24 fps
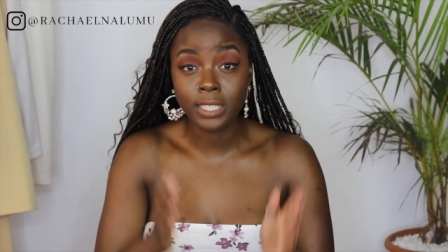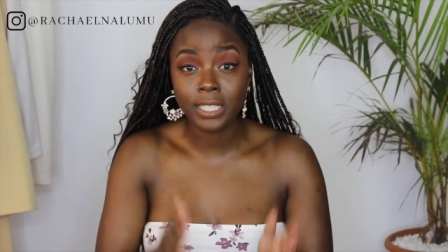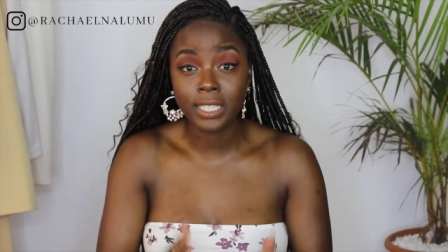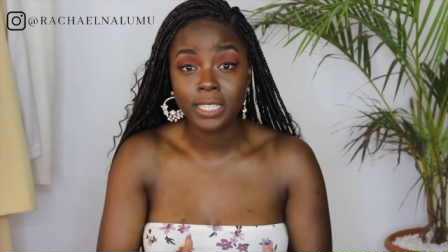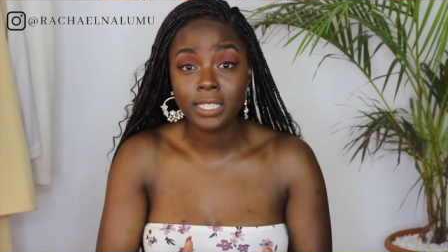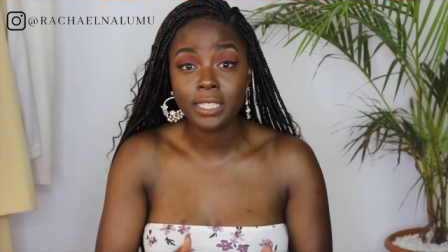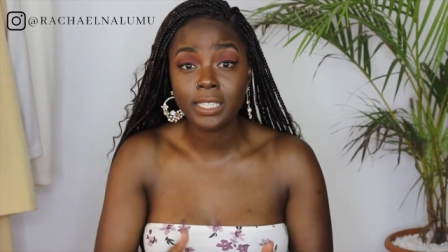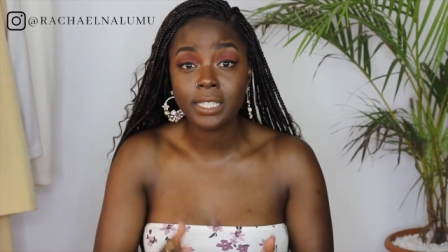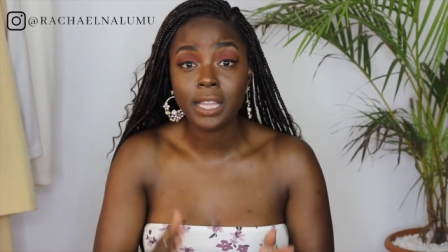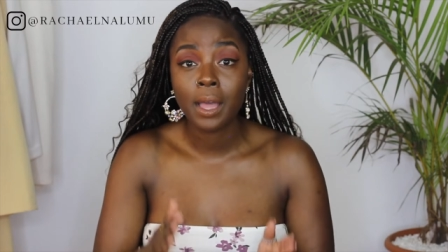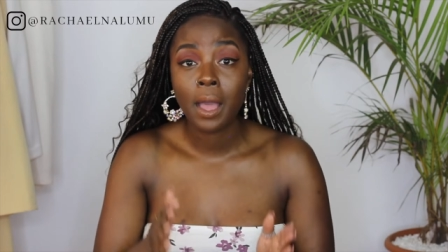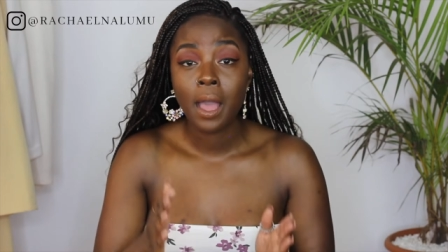
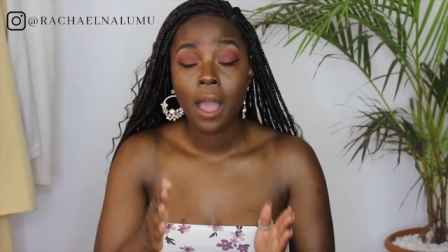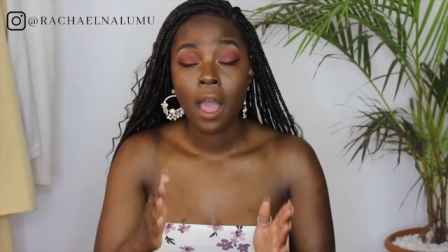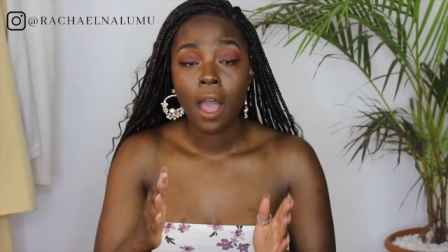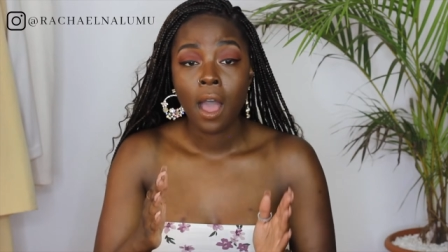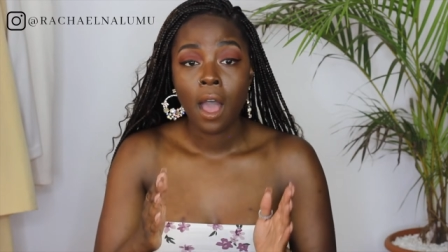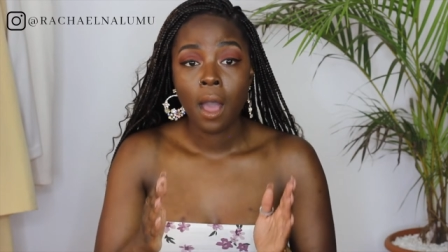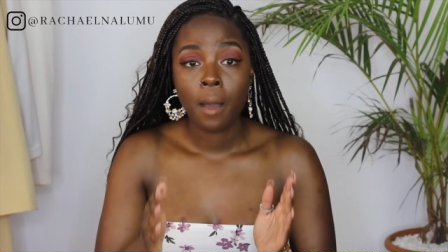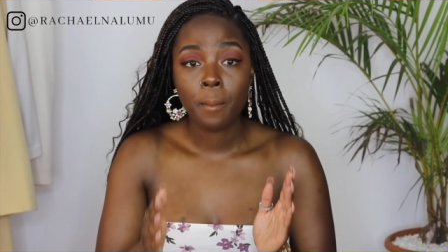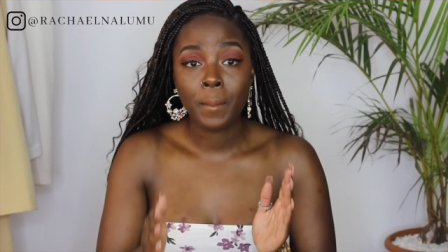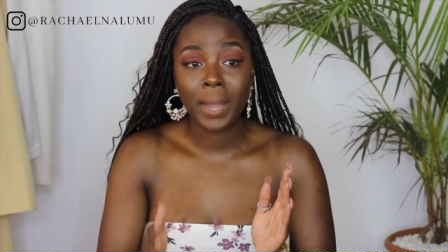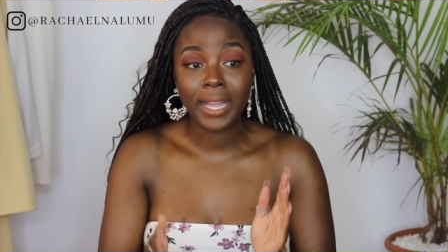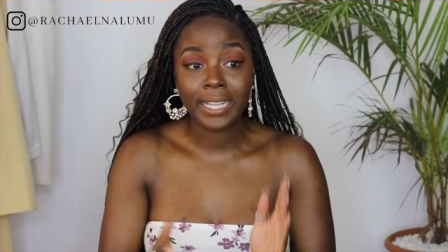since
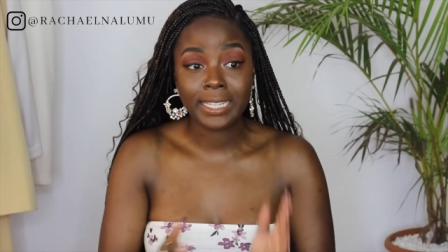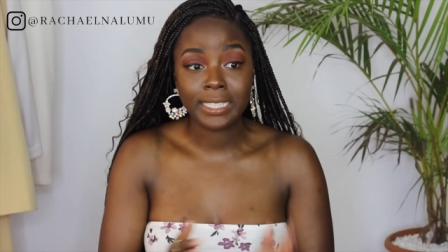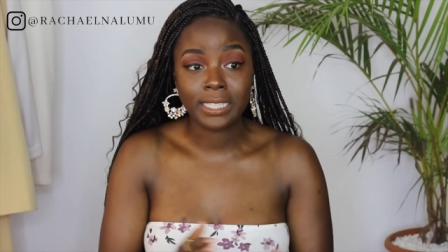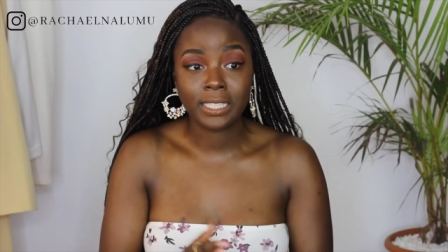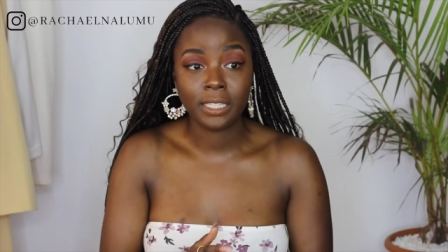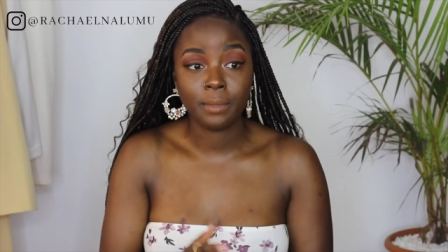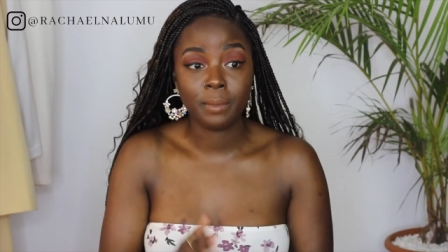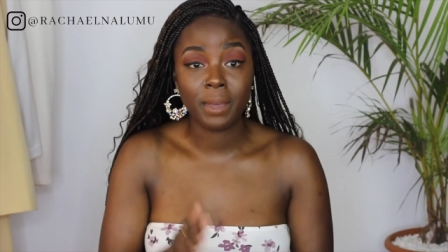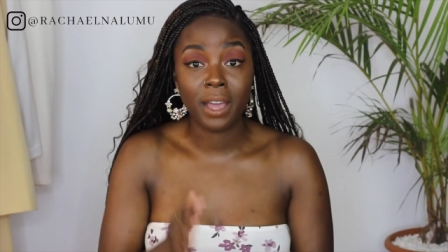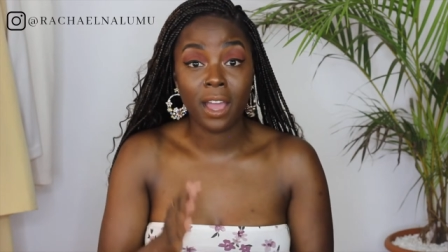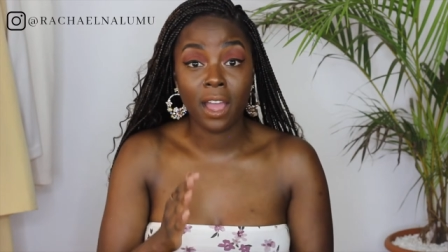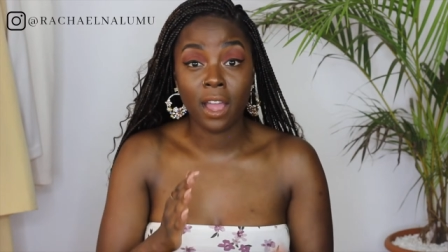my
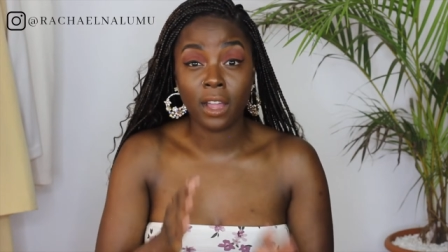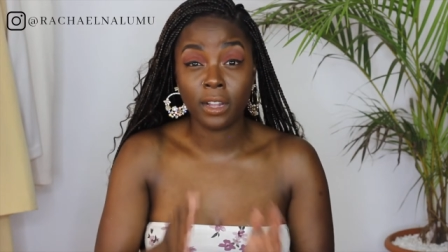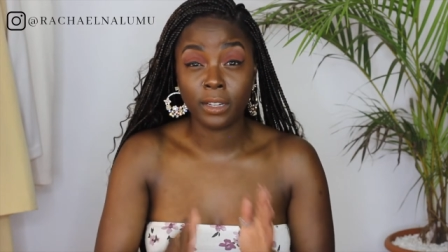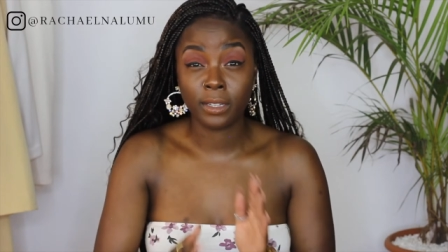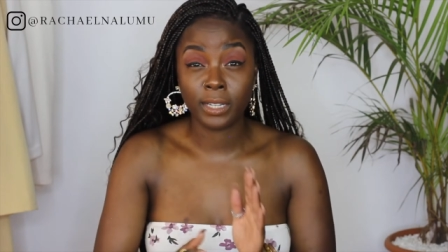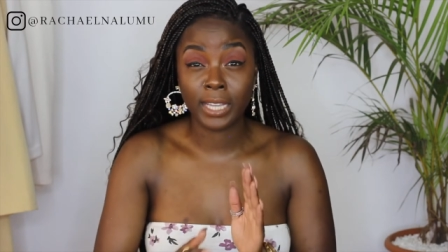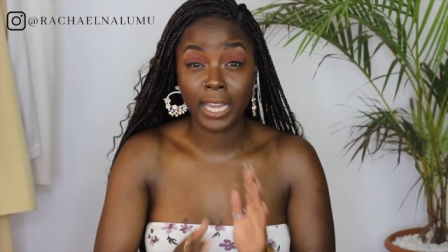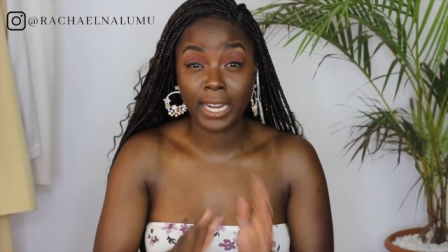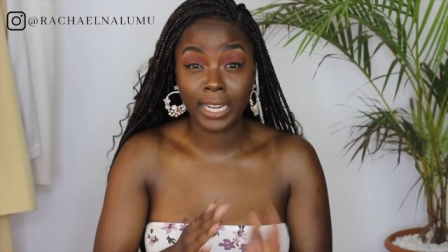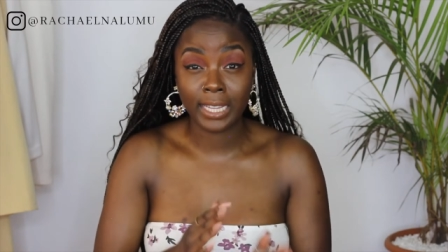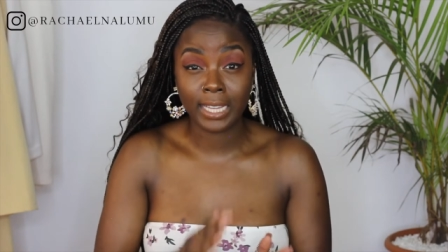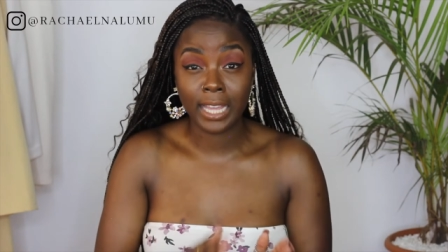eczema
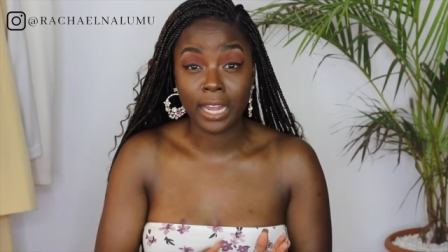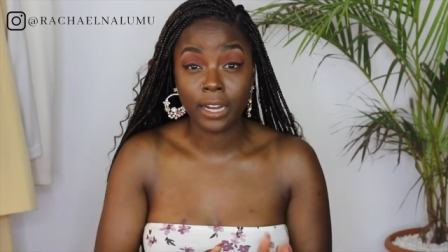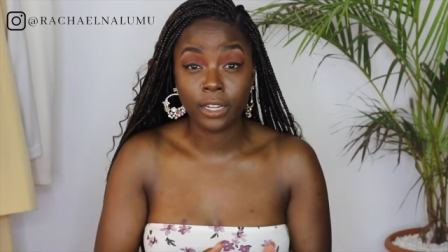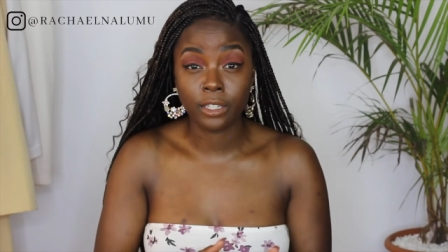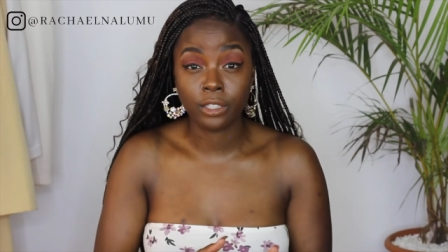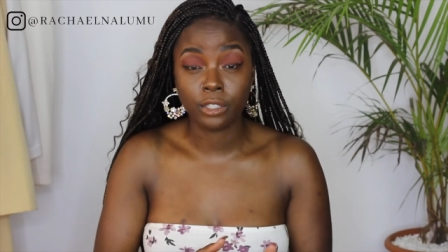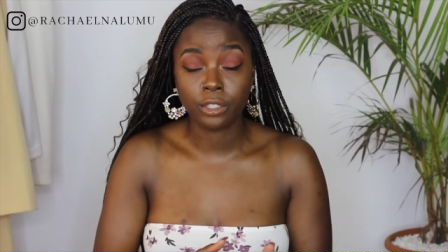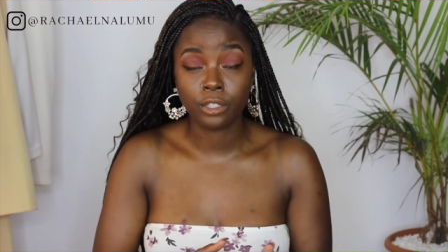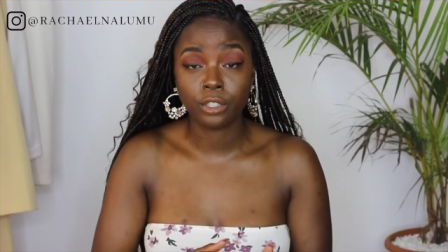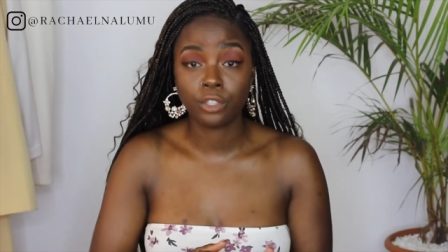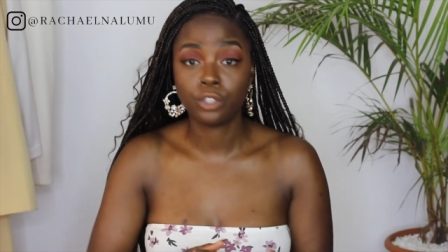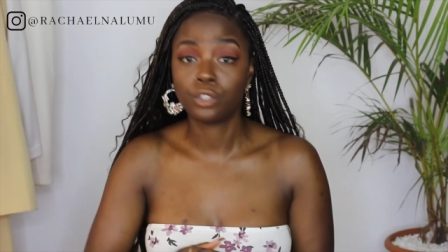and getting
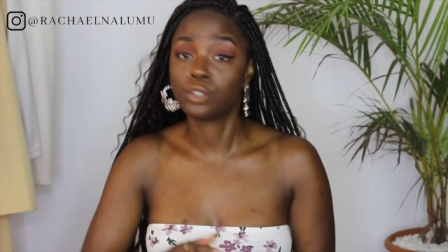that under